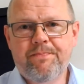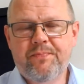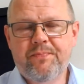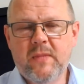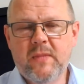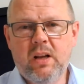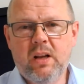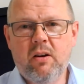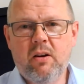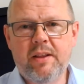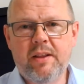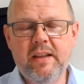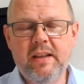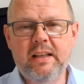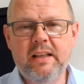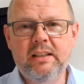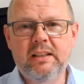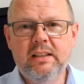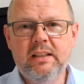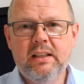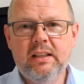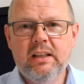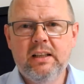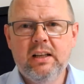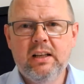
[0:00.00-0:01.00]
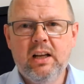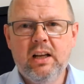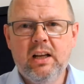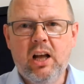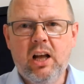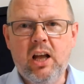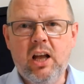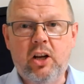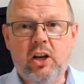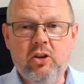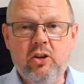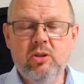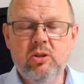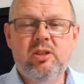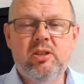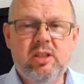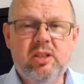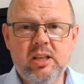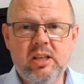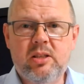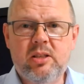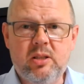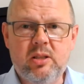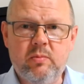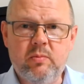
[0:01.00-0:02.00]
I think a good
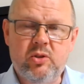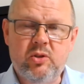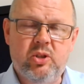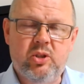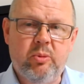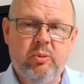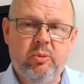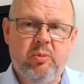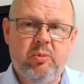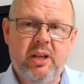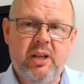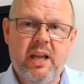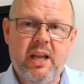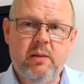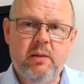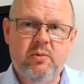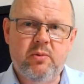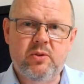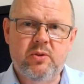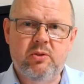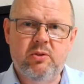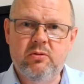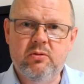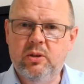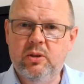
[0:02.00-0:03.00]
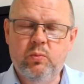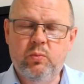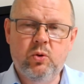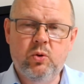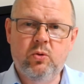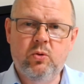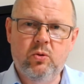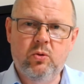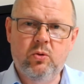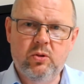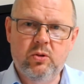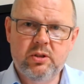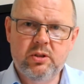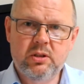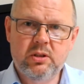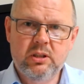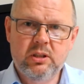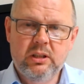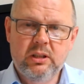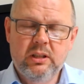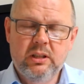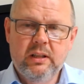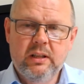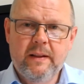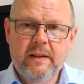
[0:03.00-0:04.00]
system should be able to reward
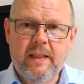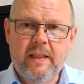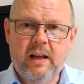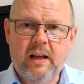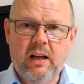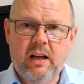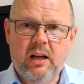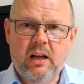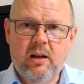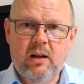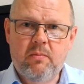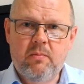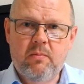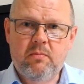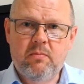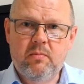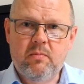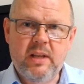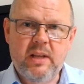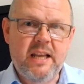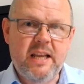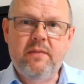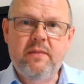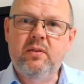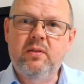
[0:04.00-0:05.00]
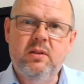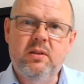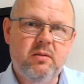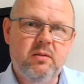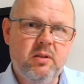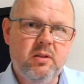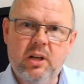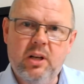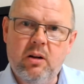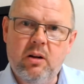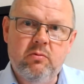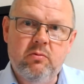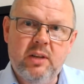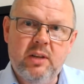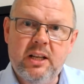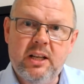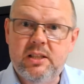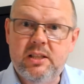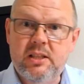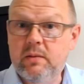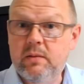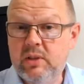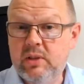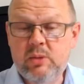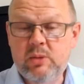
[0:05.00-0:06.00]
even,
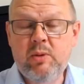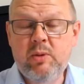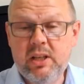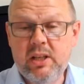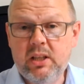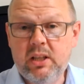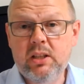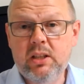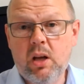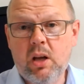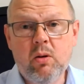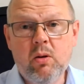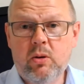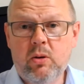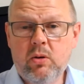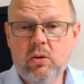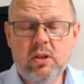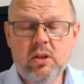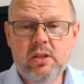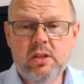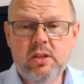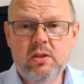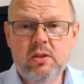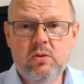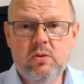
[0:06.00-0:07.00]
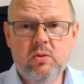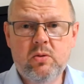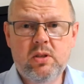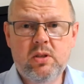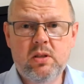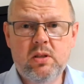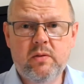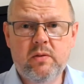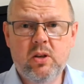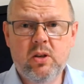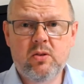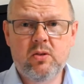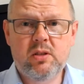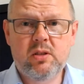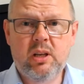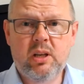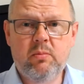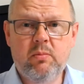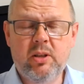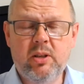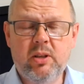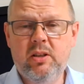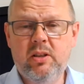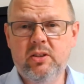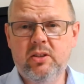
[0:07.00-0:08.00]
relatively speaking, lower quality sources of content,
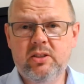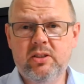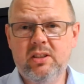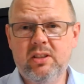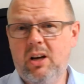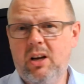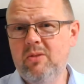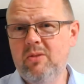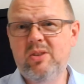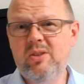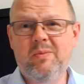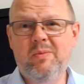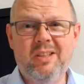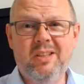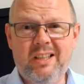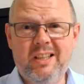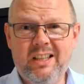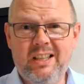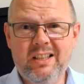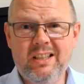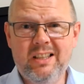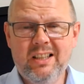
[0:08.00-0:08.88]
because ultimately